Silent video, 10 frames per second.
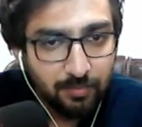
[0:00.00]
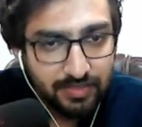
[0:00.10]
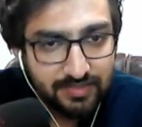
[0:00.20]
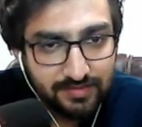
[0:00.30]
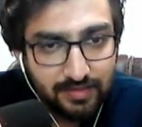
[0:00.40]

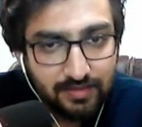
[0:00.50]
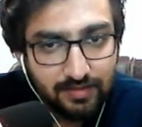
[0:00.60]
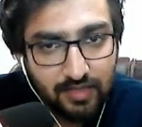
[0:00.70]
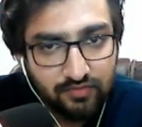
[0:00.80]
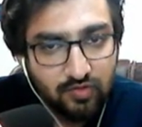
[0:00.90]
still
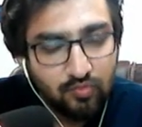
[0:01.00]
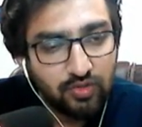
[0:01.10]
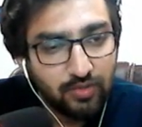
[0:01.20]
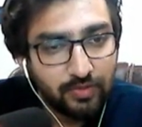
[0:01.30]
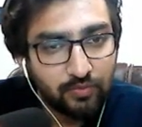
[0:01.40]
that
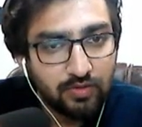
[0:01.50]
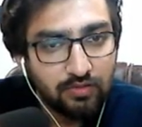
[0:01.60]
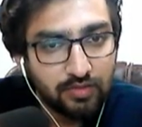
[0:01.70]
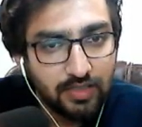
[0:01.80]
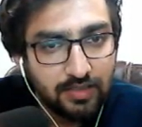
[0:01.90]
formula will work.
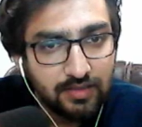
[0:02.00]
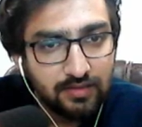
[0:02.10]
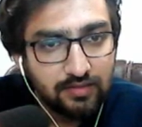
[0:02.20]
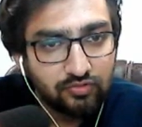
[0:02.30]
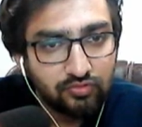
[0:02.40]
Okay,
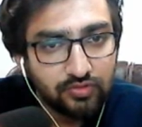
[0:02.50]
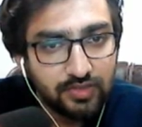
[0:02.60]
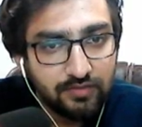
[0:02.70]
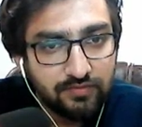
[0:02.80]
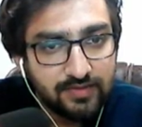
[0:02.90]
so the
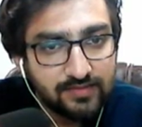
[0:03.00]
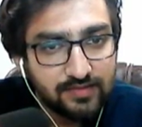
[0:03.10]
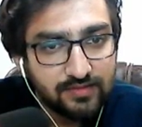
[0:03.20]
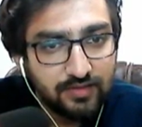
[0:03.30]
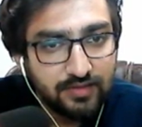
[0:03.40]
difference is
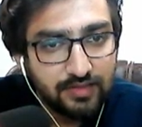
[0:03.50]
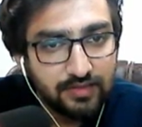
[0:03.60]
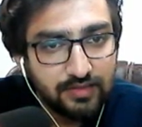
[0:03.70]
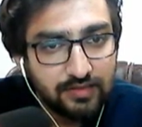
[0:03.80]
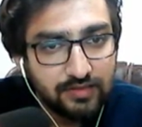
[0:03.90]
30,
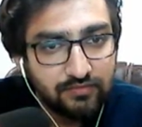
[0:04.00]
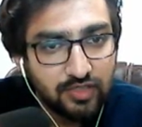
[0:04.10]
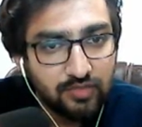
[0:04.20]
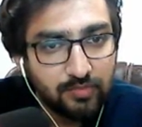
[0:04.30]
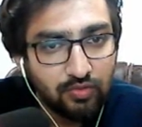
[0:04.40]

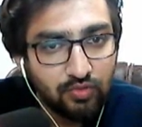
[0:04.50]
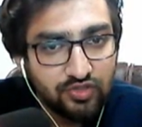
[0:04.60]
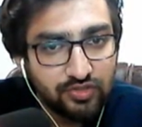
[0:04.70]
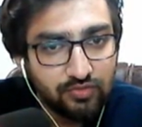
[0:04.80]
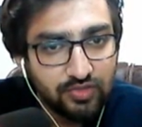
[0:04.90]
divided by
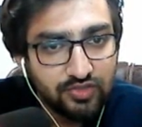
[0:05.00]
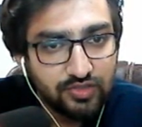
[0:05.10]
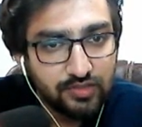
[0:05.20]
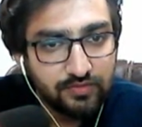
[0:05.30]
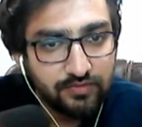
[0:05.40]
original
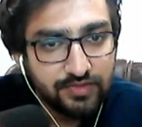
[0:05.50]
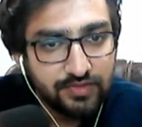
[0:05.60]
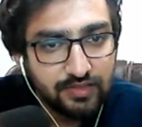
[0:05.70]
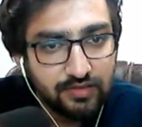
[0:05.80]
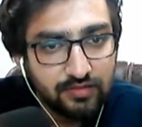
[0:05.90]
is
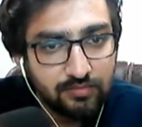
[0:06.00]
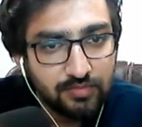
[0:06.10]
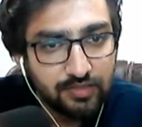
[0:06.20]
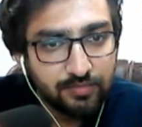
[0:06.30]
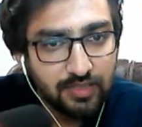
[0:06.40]
50,
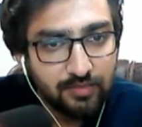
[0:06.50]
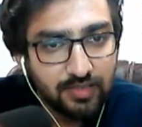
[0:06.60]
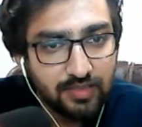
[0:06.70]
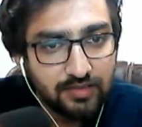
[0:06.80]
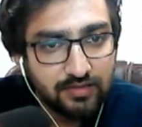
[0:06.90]
multiply by
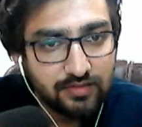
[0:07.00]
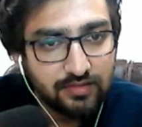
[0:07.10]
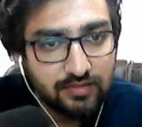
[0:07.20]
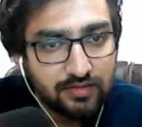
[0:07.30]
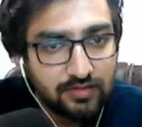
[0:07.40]
100.
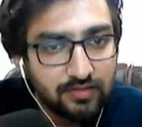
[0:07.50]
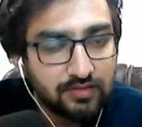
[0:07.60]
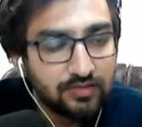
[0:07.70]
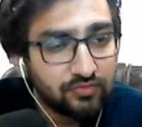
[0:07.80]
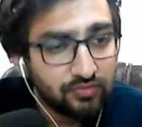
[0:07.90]

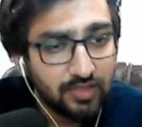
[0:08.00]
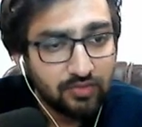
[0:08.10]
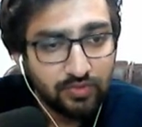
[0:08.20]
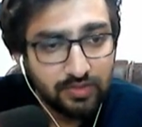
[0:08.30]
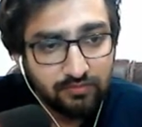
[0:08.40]
So that
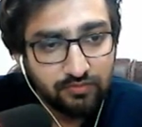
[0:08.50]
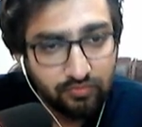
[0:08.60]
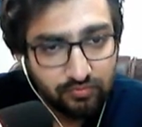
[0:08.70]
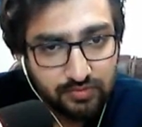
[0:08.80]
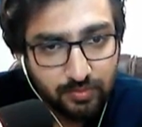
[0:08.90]
will give you
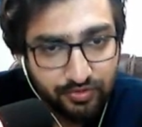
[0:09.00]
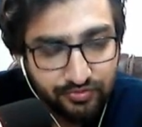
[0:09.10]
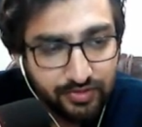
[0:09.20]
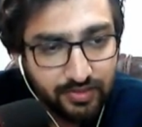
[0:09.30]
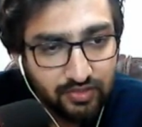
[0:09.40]
the
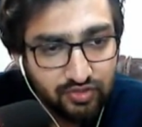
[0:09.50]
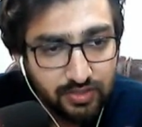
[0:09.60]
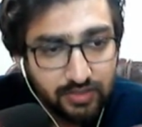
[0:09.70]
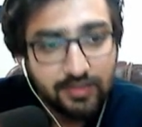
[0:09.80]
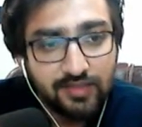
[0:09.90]
percentage
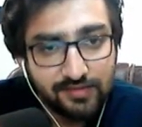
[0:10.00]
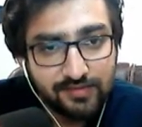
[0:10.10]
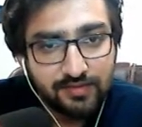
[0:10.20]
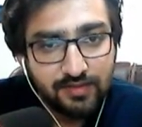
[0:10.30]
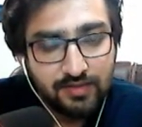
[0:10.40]

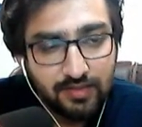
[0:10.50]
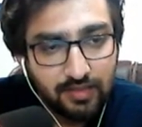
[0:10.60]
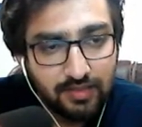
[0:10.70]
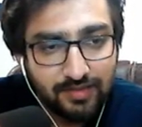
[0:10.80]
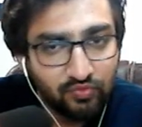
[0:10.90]
increase in
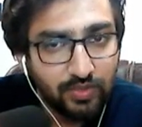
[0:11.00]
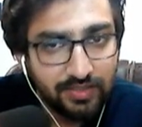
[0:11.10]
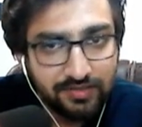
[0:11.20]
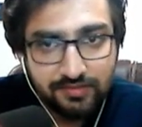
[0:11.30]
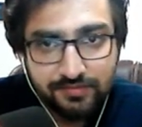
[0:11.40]
his weight.